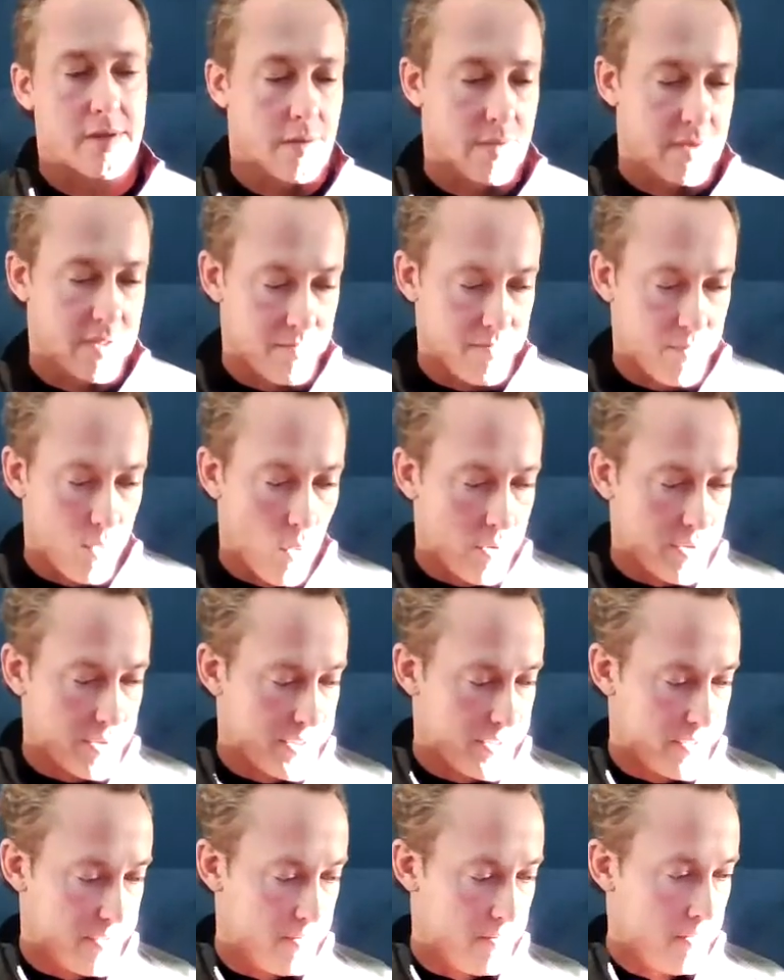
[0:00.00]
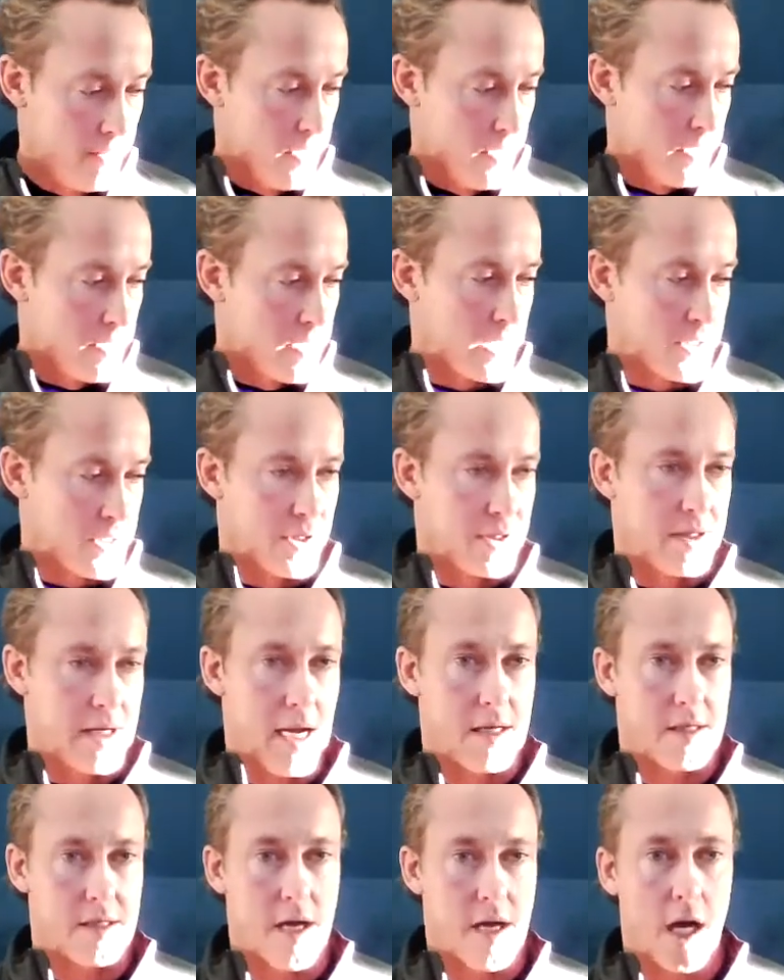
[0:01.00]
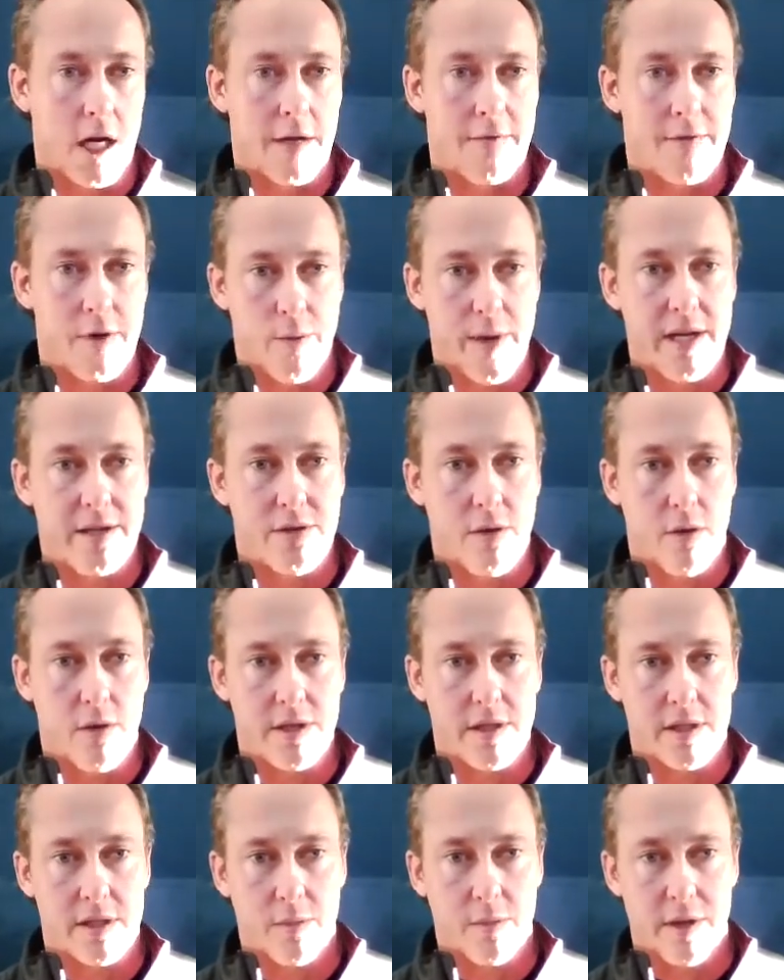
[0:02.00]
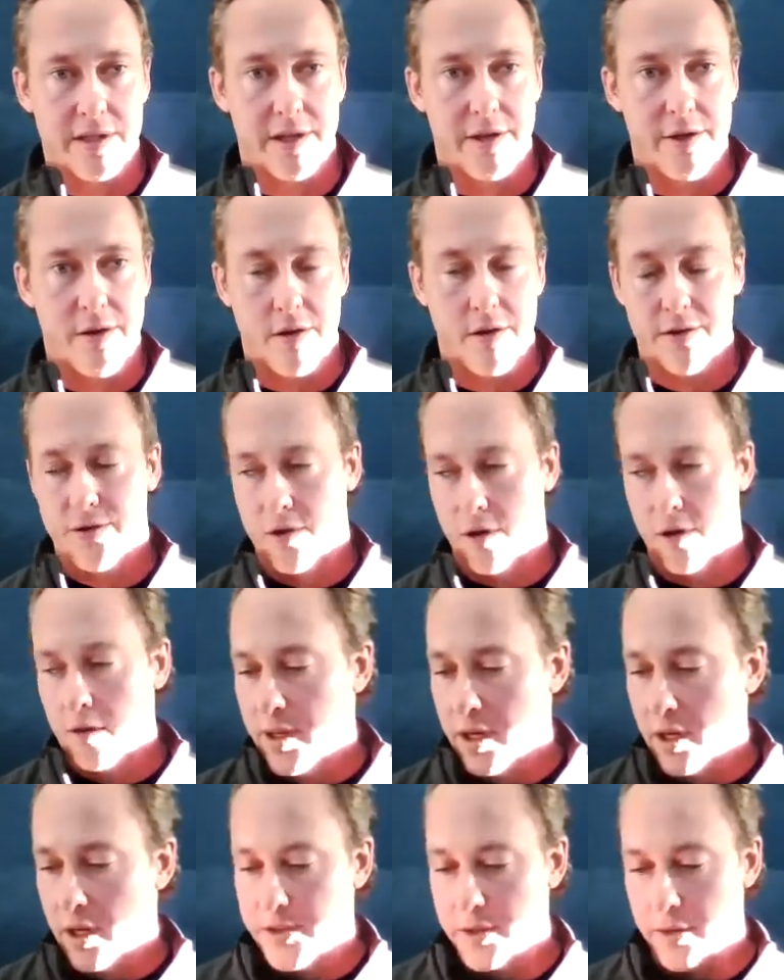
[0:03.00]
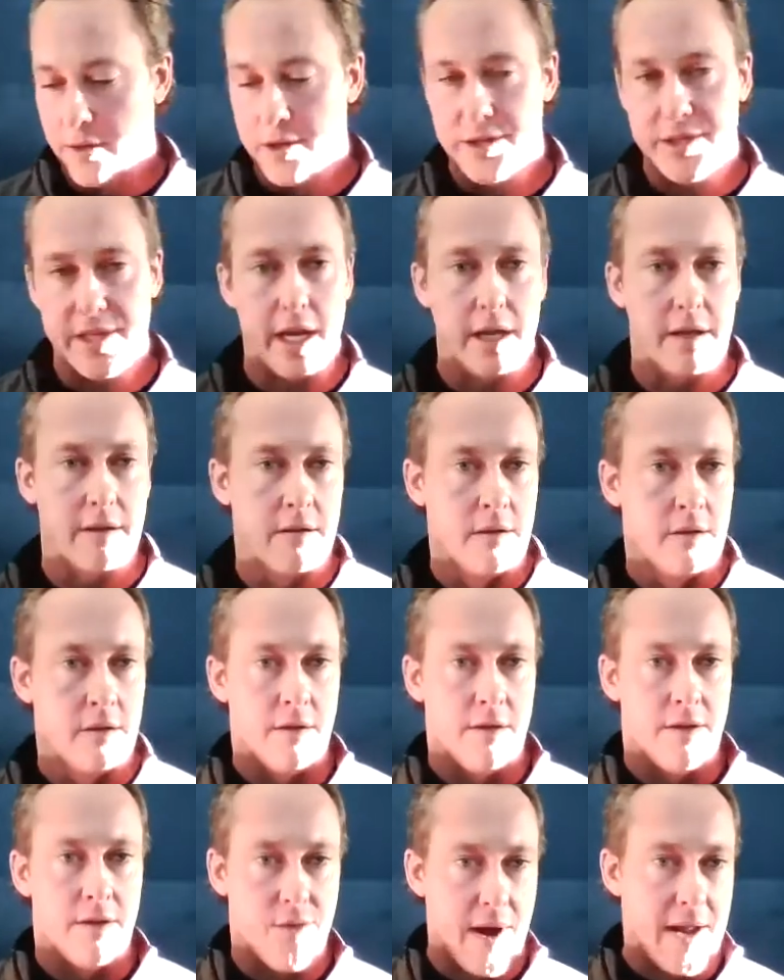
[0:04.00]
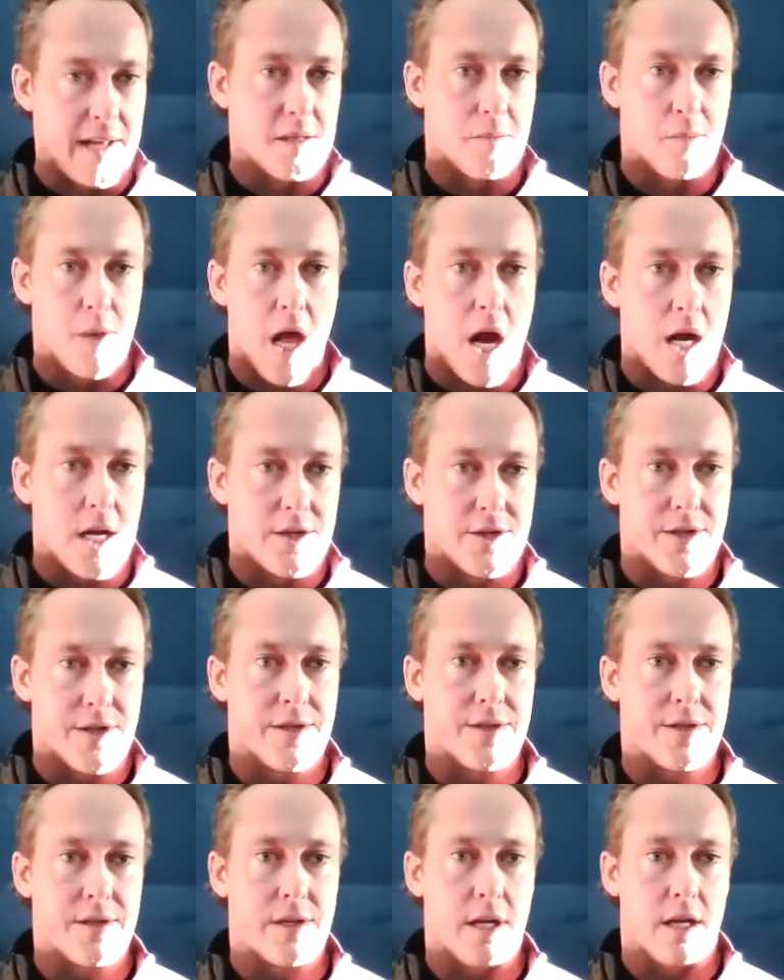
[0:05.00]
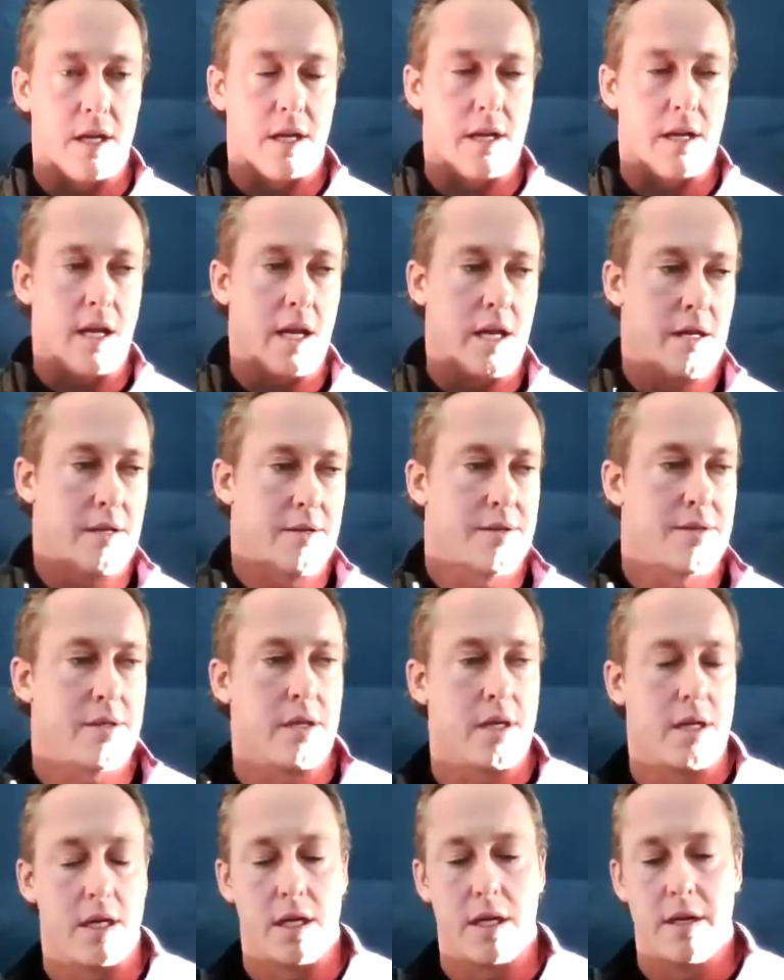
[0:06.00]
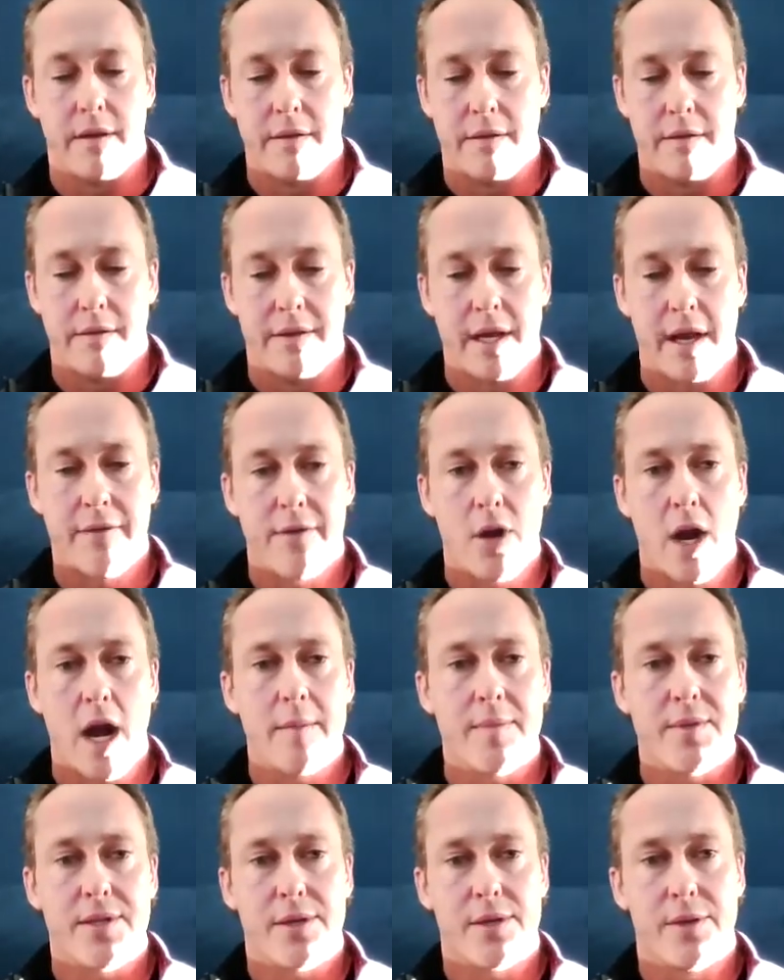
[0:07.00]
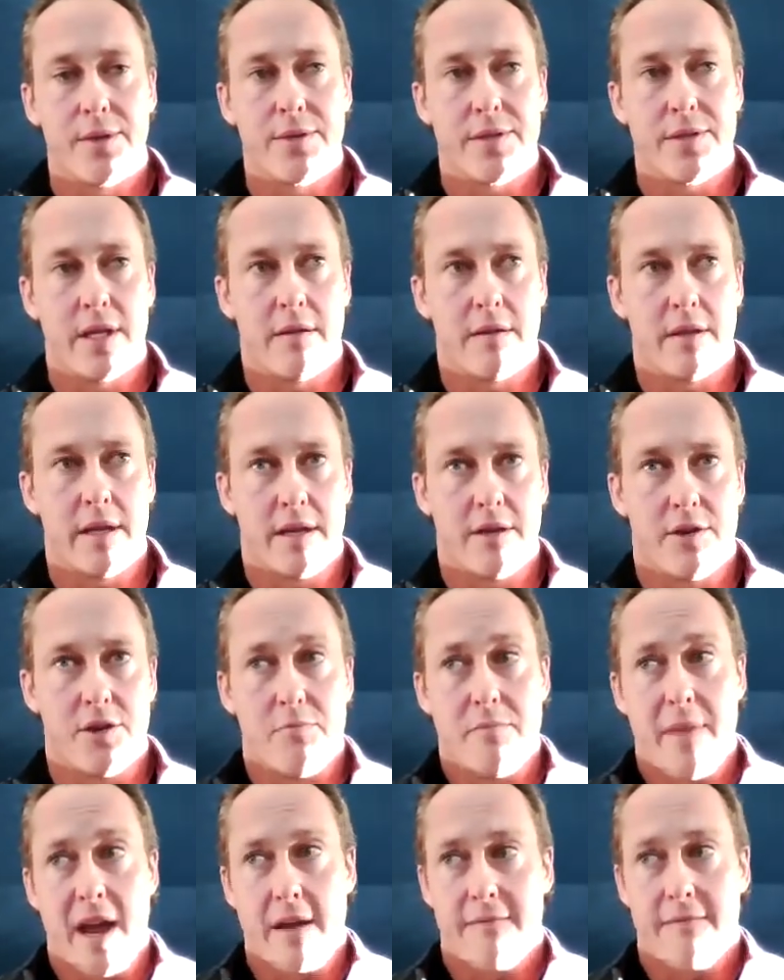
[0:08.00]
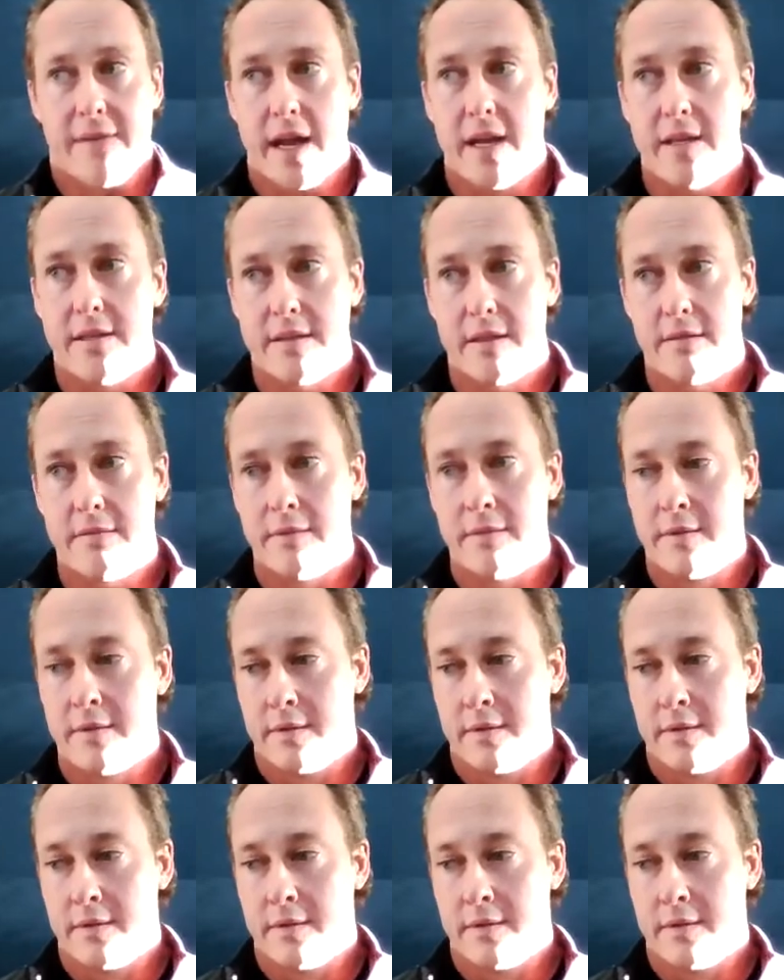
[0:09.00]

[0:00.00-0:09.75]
So it's important to not just take stock of your resources and what's in your control, but also understand threats, blockages, and the other obstacles that you may face, and